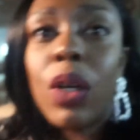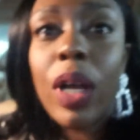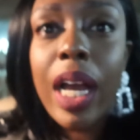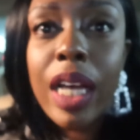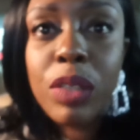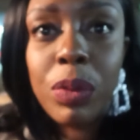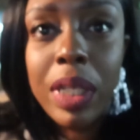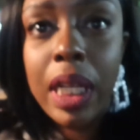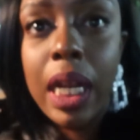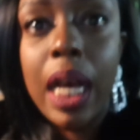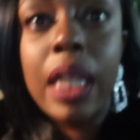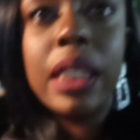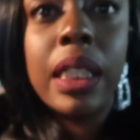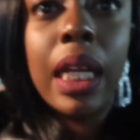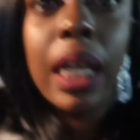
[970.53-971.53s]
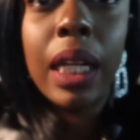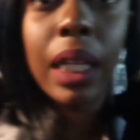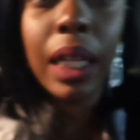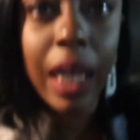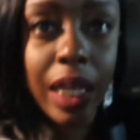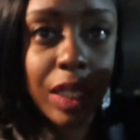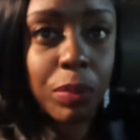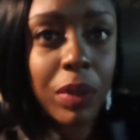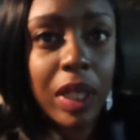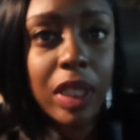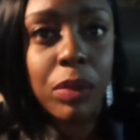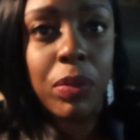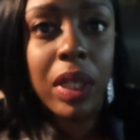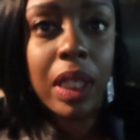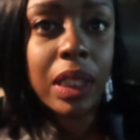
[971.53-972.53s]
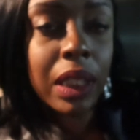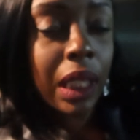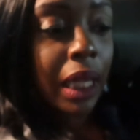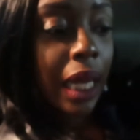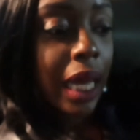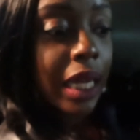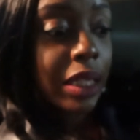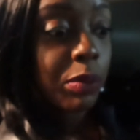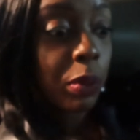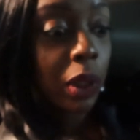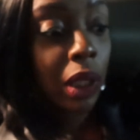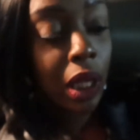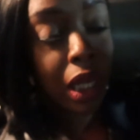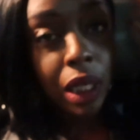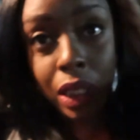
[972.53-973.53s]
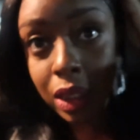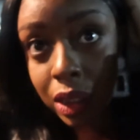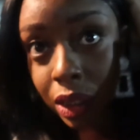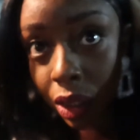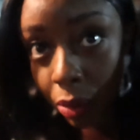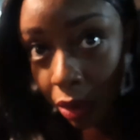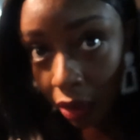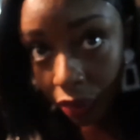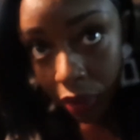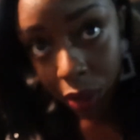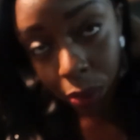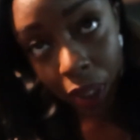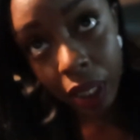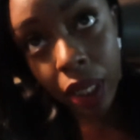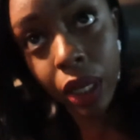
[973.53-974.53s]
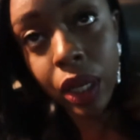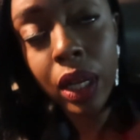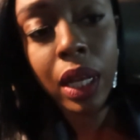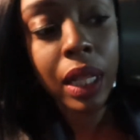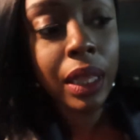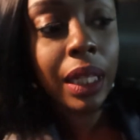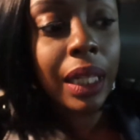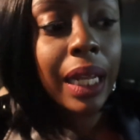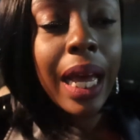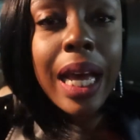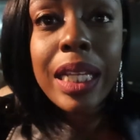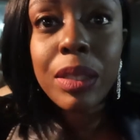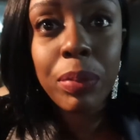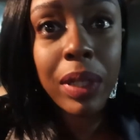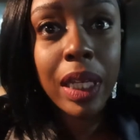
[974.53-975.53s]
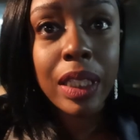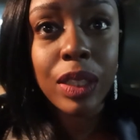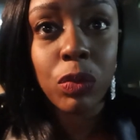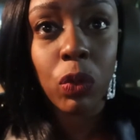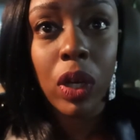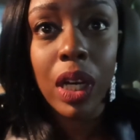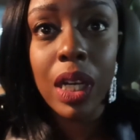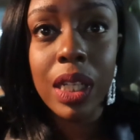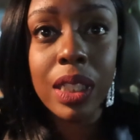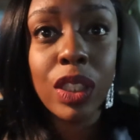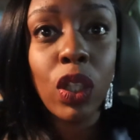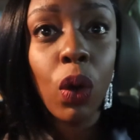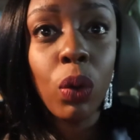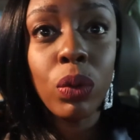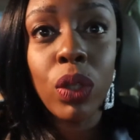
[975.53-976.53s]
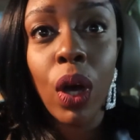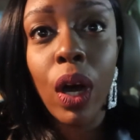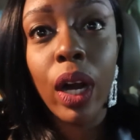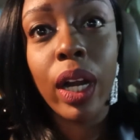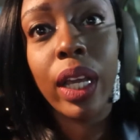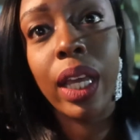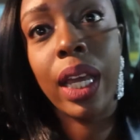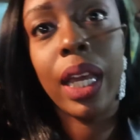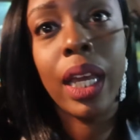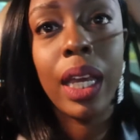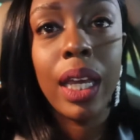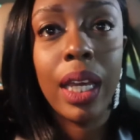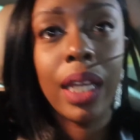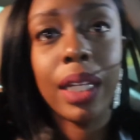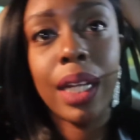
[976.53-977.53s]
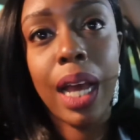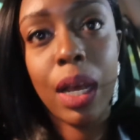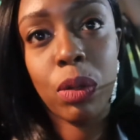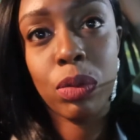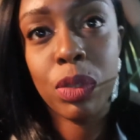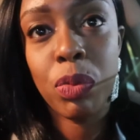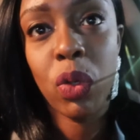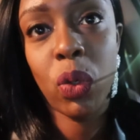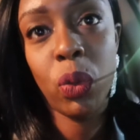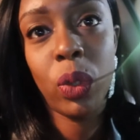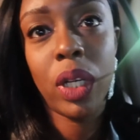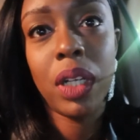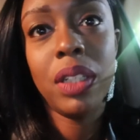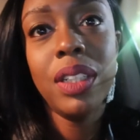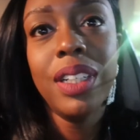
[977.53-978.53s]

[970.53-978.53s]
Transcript: So guys, we did not stay in the last place because the last place, let me fix my hair. The last place was so dark and I don't smoke hookah.